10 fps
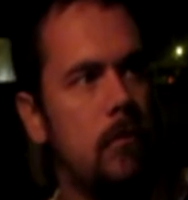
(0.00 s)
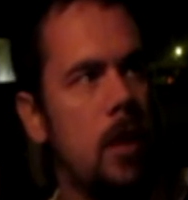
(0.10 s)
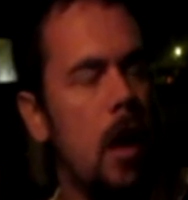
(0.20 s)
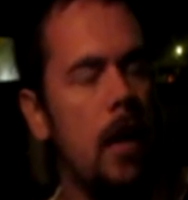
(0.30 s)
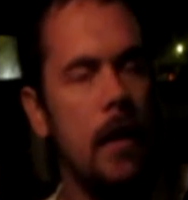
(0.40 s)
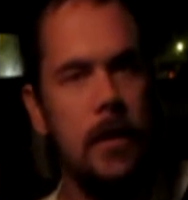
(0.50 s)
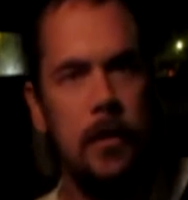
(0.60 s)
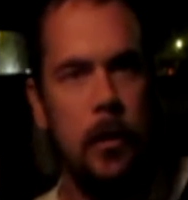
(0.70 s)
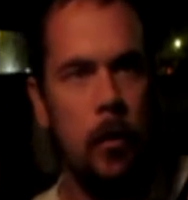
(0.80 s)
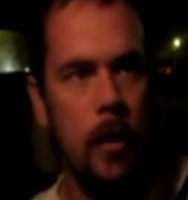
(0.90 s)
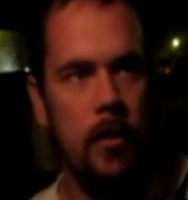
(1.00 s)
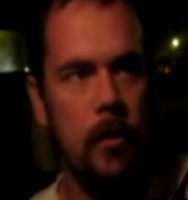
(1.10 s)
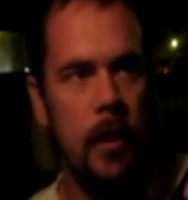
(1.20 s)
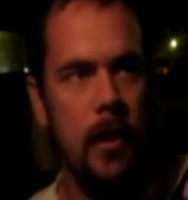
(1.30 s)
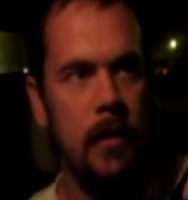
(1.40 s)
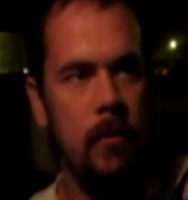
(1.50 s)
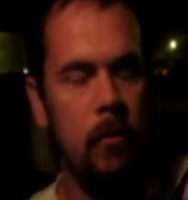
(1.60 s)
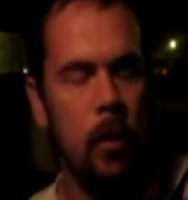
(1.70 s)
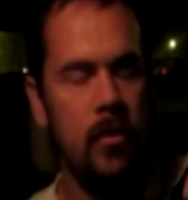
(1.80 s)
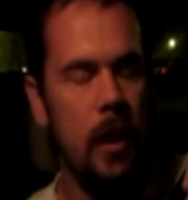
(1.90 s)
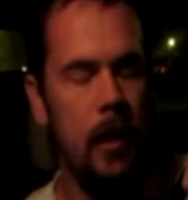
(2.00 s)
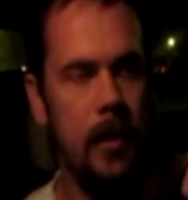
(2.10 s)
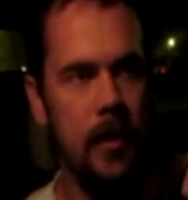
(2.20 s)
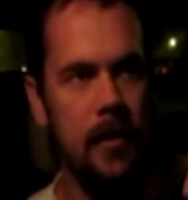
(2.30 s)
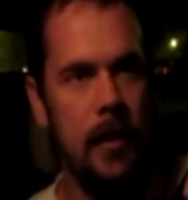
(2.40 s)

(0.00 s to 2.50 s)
caught like 2 Roselias,